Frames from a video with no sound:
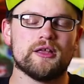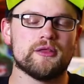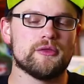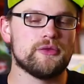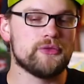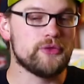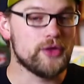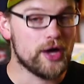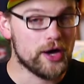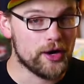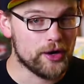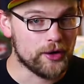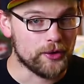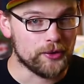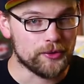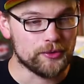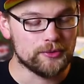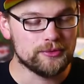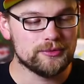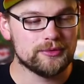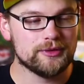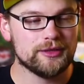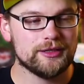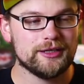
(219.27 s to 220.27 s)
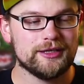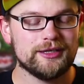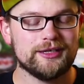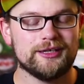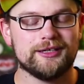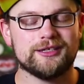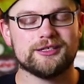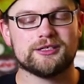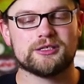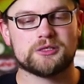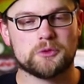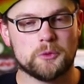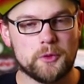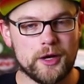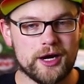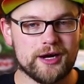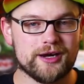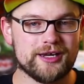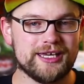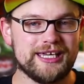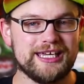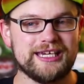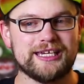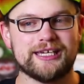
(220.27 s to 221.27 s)
Though,
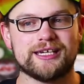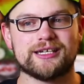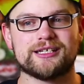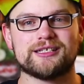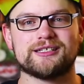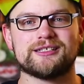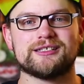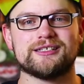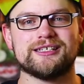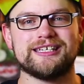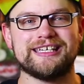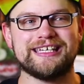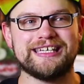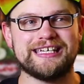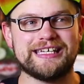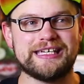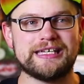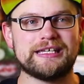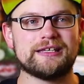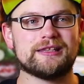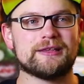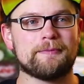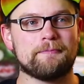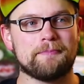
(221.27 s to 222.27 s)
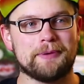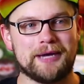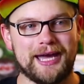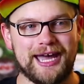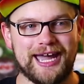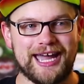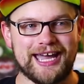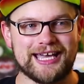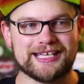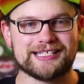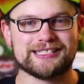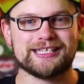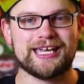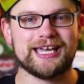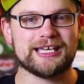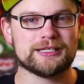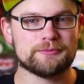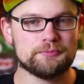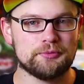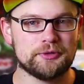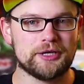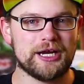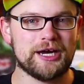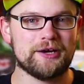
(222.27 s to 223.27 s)
Square Enix in the past
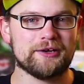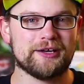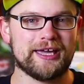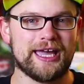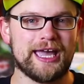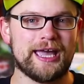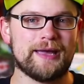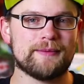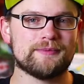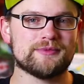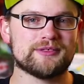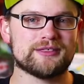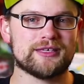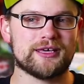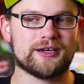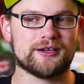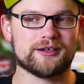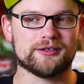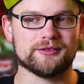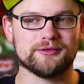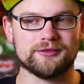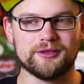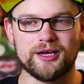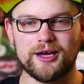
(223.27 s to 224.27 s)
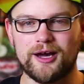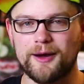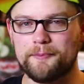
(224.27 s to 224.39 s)
has put out games that are